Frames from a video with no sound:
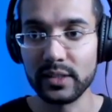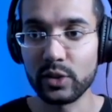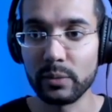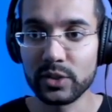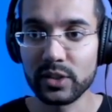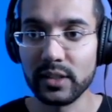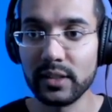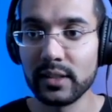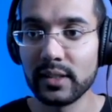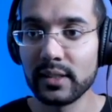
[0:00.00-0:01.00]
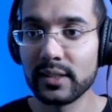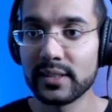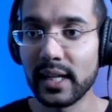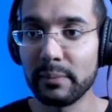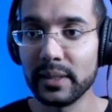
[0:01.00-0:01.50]
So I'm just going to
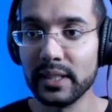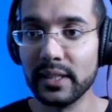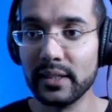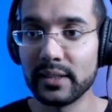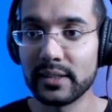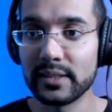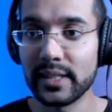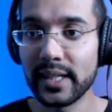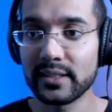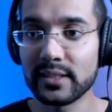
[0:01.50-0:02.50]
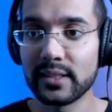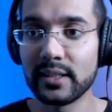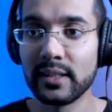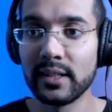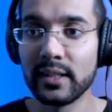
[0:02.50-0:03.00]
type in test,
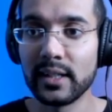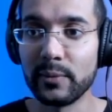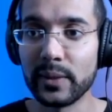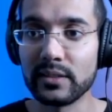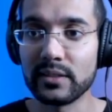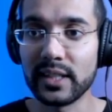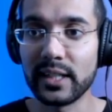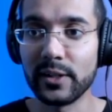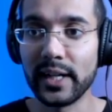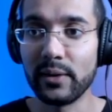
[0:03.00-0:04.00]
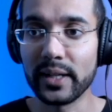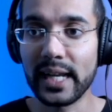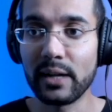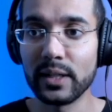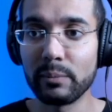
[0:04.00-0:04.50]
and we can see here now
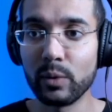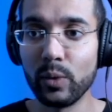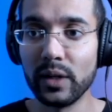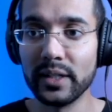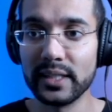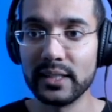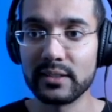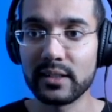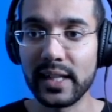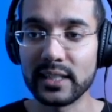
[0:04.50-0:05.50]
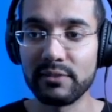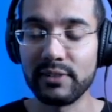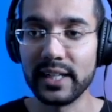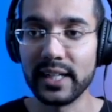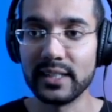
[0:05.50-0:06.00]
account number one is
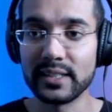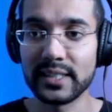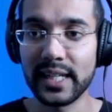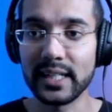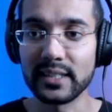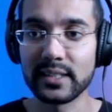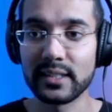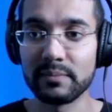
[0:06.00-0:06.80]
classified as test.